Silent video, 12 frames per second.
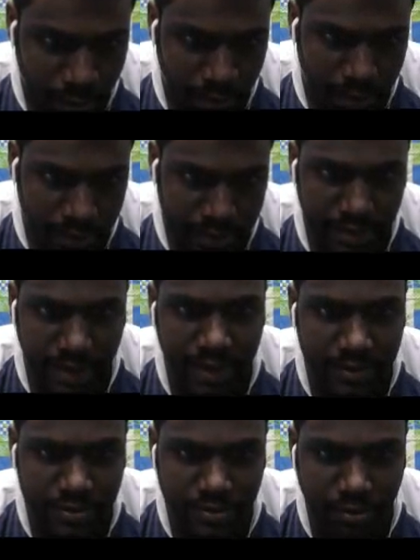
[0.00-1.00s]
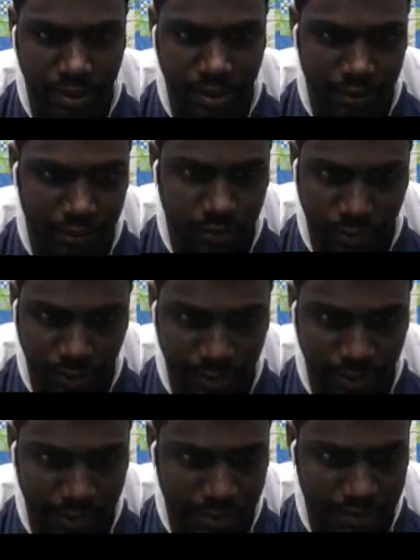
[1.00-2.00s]
and A squared into 1
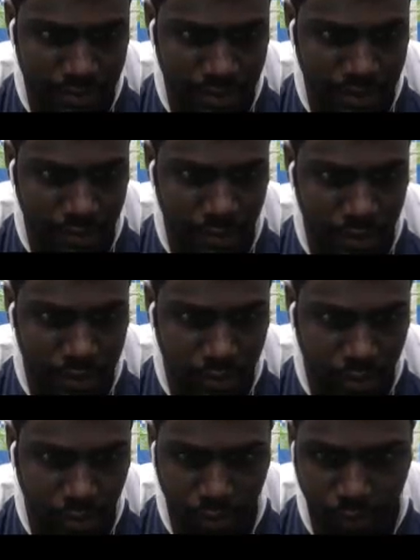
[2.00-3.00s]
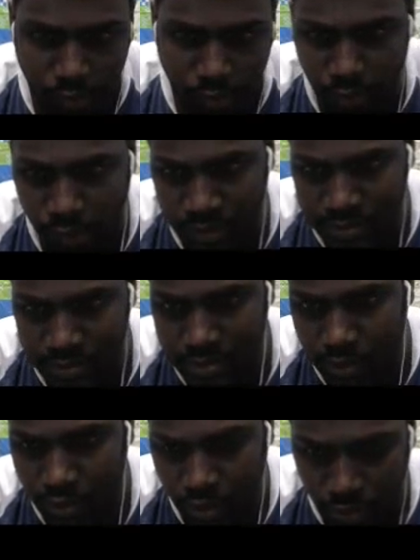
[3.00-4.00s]
minus 1 equal to 1
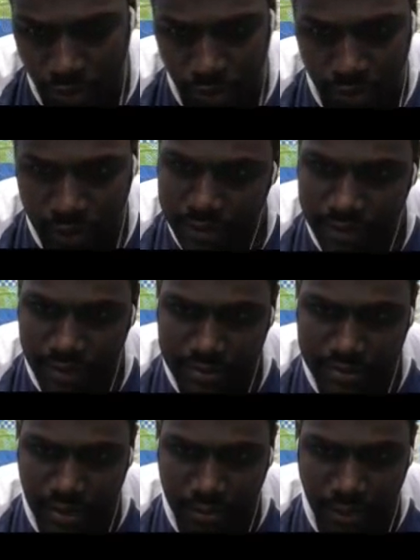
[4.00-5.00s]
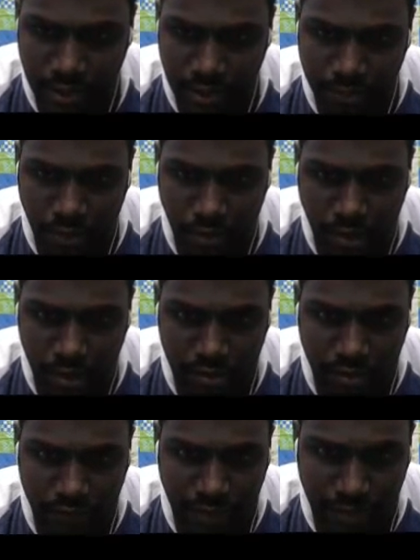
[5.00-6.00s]
0. The sum and product
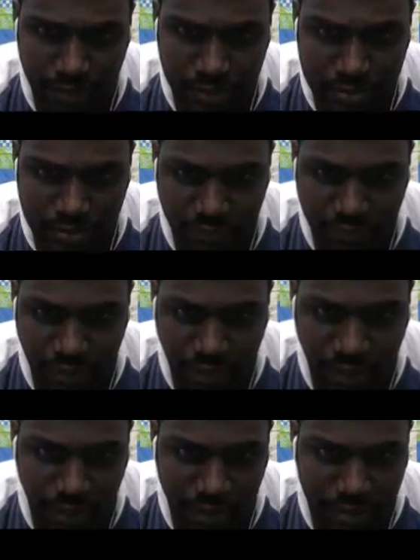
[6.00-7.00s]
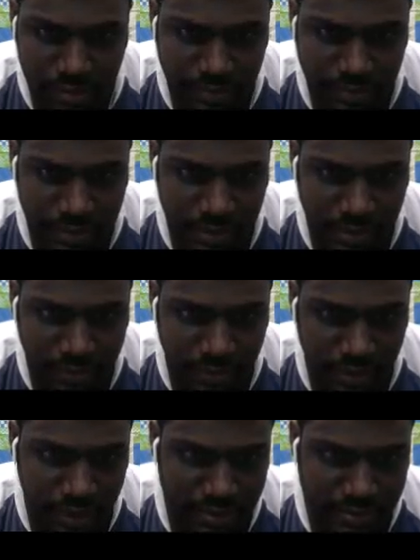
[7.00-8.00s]
of elements of A are
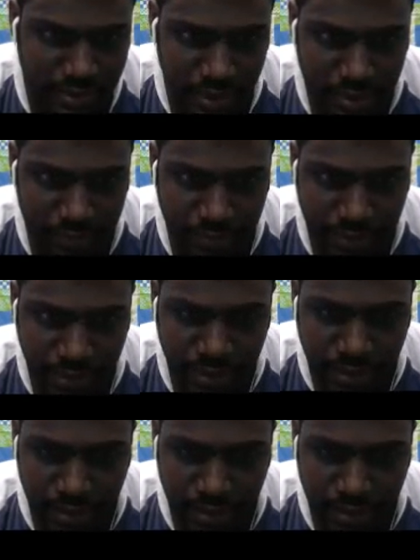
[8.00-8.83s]
respectively S and P,